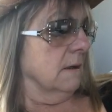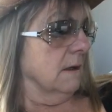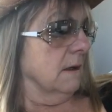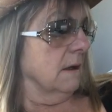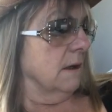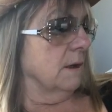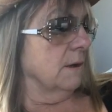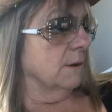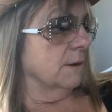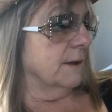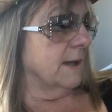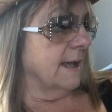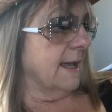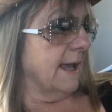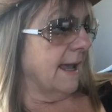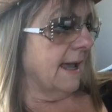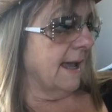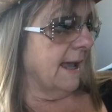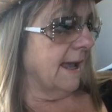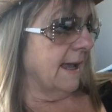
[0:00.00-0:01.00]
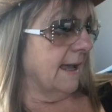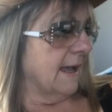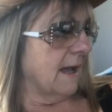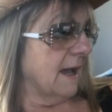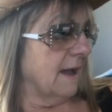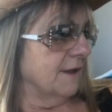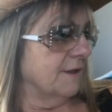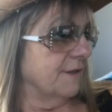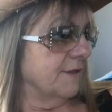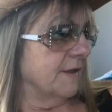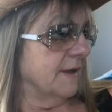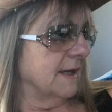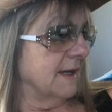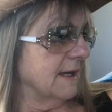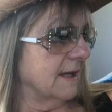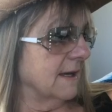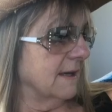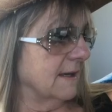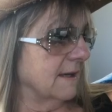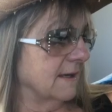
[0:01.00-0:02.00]
Okay, I
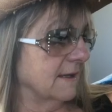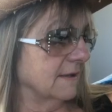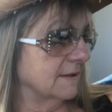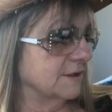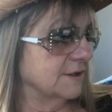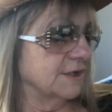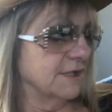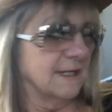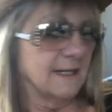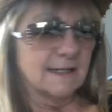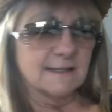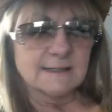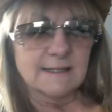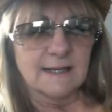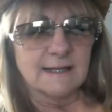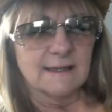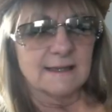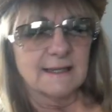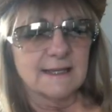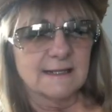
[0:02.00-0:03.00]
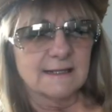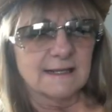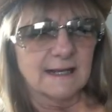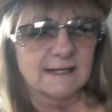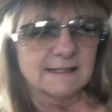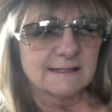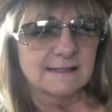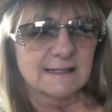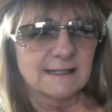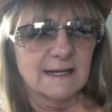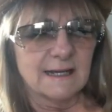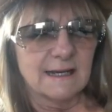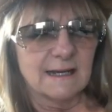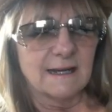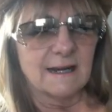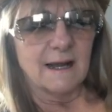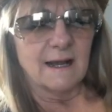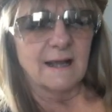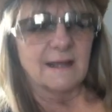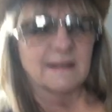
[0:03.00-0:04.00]
think that's
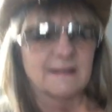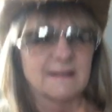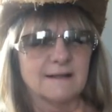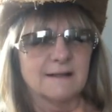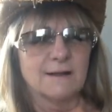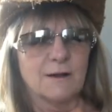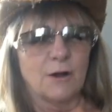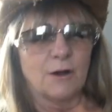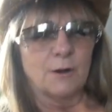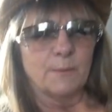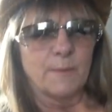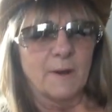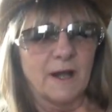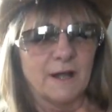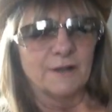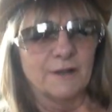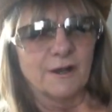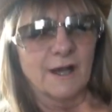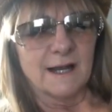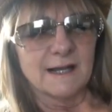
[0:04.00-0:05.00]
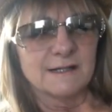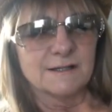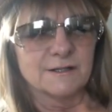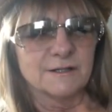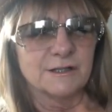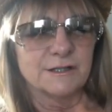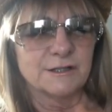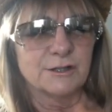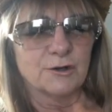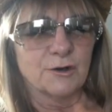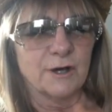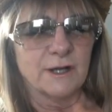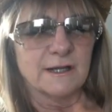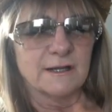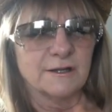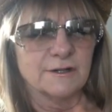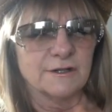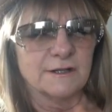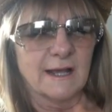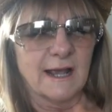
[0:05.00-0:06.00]
it. I hope all you guys are
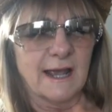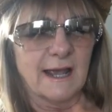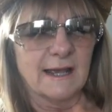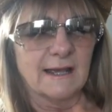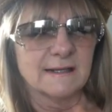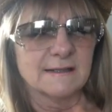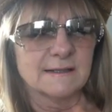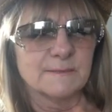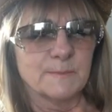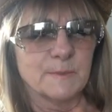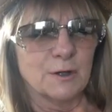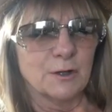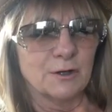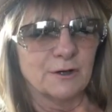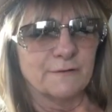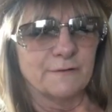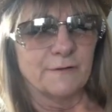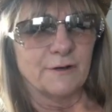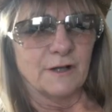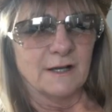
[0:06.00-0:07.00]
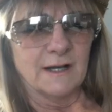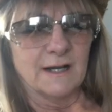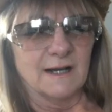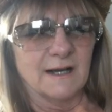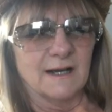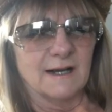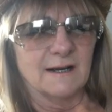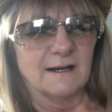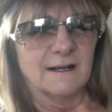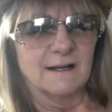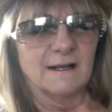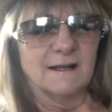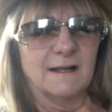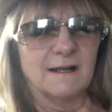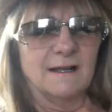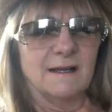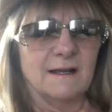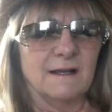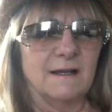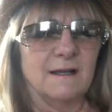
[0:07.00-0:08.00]
enjoying your day. It's beautiful here.
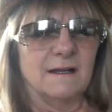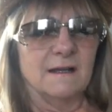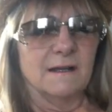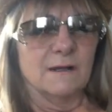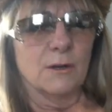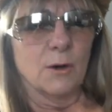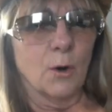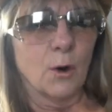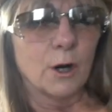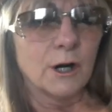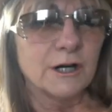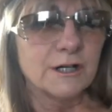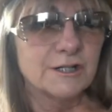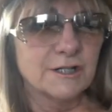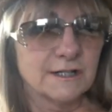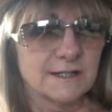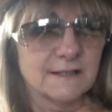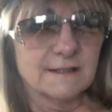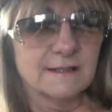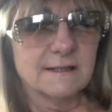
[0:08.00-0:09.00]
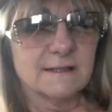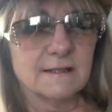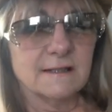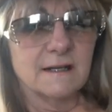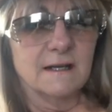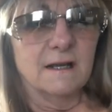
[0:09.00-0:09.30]
Gorgeous.